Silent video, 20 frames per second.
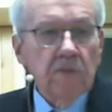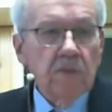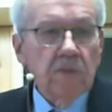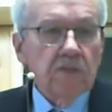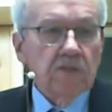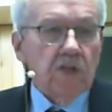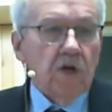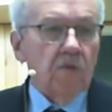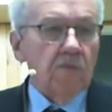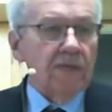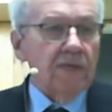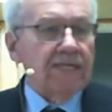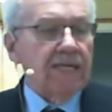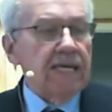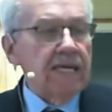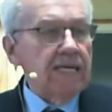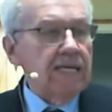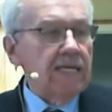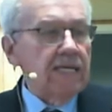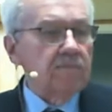So
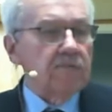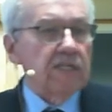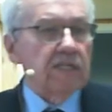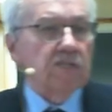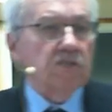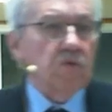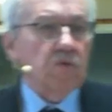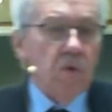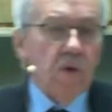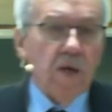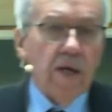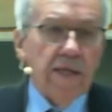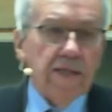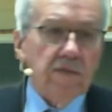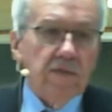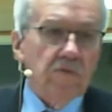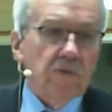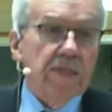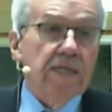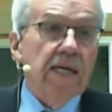redeemed is what?
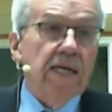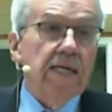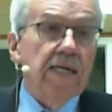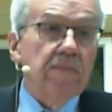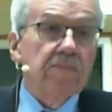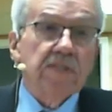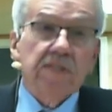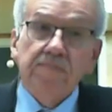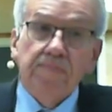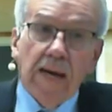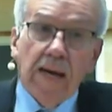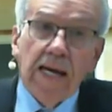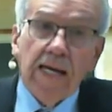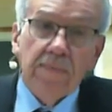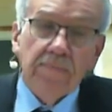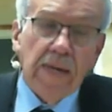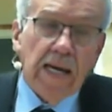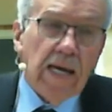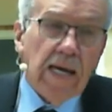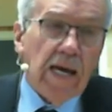Redeemed is
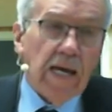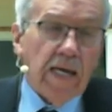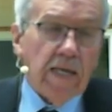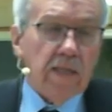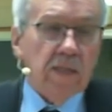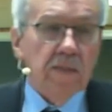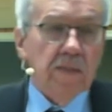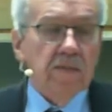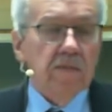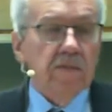buying back.